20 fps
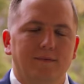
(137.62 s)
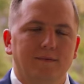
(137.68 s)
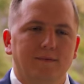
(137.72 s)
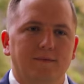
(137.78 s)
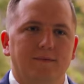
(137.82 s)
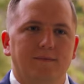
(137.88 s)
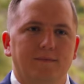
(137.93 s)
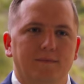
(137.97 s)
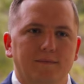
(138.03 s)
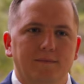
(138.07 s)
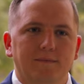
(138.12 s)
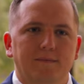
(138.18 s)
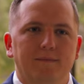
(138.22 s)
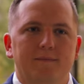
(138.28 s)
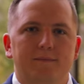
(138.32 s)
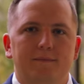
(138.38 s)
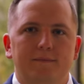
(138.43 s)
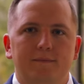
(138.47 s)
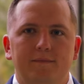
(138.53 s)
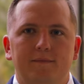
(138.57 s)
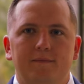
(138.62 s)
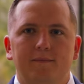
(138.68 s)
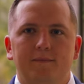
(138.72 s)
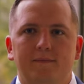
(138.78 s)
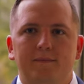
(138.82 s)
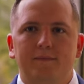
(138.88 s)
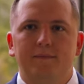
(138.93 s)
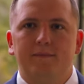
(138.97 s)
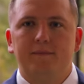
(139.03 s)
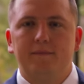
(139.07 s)
You went
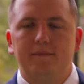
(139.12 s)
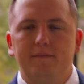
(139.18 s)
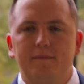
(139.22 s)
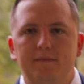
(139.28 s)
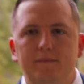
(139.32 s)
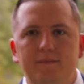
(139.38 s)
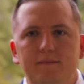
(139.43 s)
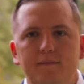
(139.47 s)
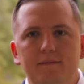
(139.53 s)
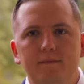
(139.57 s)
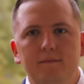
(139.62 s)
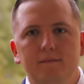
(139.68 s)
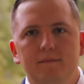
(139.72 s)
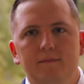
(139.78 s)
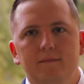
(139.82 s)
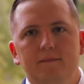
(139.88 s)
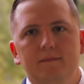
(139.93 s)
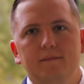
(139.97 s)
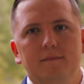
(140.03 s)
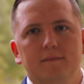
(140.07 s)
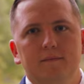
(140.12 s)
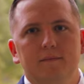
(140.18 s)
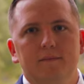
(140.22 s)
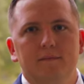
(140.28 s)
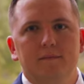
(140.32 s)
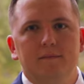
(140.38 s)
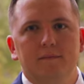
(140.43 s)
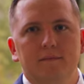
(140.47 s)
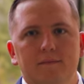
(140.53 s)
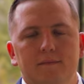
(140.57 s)
from a previous
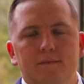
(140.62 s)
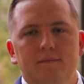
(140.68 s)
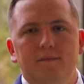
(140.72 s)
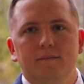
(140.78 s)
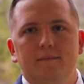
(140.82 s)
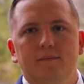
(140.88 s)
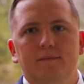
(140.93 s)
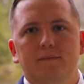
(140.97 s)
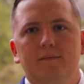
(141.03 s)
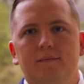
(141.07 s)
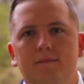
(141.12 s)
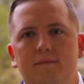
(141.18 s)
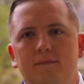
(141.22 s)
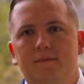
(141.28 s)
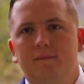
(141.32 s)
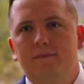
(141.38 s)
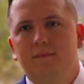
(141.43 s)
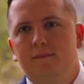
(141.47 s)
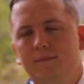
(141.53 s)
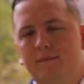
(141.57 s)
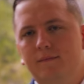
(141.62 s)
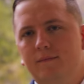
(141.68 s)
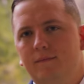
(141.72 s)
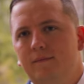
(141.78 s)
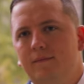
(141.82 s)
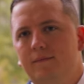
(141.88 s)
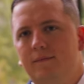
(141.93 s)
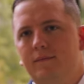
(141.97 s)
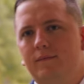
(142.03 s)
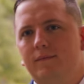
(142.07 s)
relationship, and then when you met
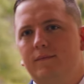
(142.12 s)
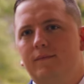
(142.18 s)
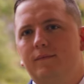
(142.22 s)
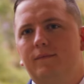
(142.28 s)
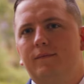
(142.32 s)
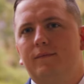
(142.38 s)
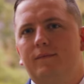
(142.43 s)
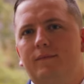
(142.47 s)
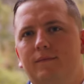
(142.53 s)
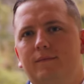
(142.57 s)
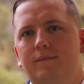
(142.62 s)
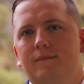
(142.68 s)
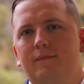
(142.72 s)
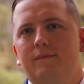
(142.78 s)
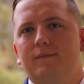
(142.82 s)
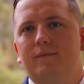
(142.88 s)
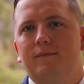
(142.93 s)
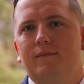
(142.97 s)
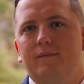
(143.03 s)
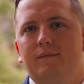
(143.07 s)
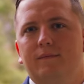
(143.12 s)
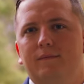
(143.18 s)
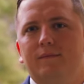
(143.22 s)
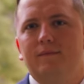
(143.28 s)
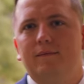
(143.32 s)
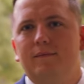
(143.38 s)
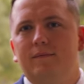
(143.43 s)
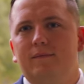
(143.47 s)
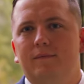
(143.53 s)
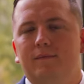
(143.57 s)
Alexis, you guys didn't seem to,
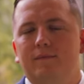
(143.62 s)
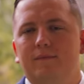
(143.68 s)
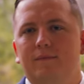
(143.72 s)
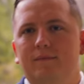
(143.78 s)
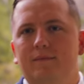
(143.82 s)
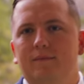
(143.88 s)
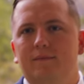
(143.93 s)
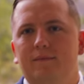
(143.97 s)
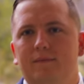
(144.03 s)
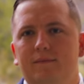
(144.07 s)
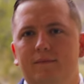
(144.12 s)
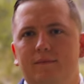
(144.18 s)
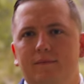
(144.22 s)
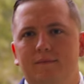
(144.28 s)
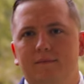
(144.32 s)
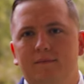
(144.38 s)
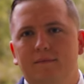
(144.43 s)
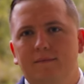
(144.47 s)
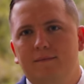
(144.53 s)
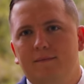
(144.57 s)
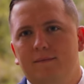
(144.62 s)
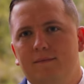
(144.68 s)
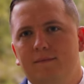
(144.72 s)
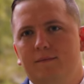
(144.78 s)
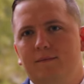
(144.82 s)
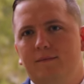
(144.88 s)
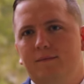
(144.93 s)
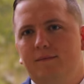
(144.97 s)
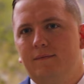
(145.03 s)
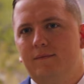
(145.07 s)
you
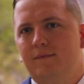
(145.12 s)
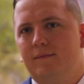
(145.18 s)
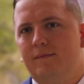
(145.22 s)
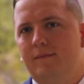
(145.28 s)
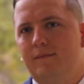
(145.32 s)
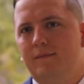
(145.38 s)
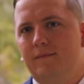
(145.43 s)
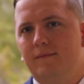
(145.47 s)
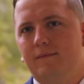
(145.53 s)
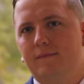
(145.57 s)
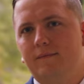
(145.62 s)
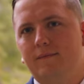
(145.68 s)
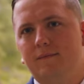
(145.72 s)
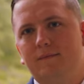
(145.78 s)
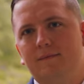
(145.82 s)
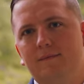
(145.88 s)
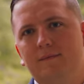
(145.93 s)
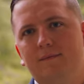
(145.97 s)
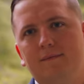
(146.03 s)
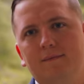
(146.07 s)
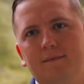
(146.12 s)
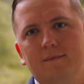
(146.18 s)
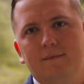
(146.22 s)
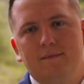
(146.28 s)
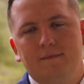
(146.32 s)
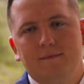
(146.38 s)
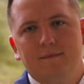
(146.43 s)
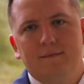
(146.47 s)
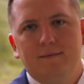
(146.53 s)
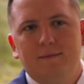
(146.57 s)
didn't move slow, so to speak.
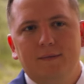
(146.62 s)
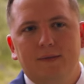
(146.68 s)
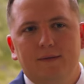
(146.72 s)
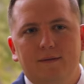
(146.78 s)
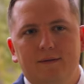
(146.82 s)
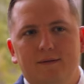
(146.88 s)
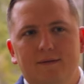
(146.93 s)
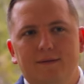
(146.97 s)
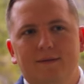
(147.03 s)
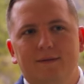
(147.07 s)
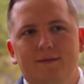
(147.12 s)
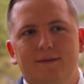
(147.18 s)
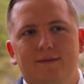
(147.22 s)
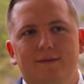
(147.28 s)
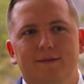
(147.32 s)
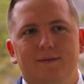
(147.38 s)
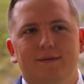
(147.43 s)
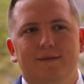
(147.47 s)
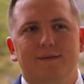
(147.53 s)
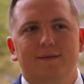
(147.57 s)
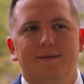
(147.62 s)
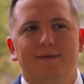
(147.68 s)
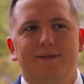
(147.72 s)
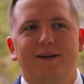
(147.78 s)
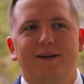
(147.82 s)
You kind of jumped straight in.